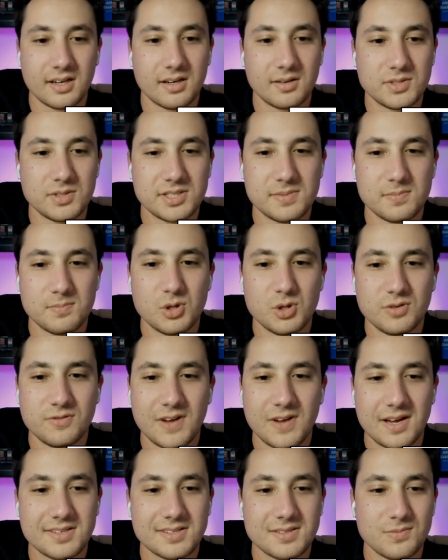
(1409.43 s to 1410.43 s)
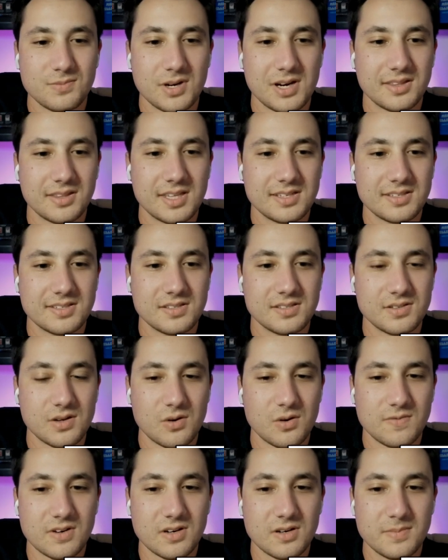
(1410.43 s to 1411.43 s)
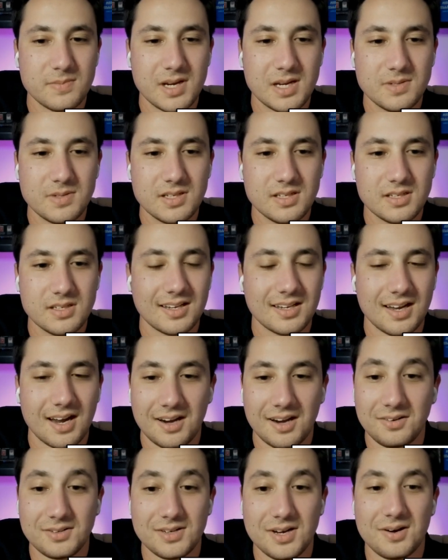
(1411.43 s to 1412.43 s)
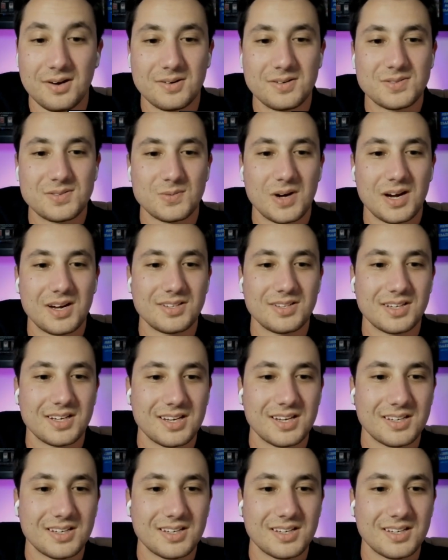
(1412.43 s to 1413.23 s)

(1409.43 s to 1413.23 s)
Was it Move Fast and Break Things is Over, maybe? I don't know. It was a while ago.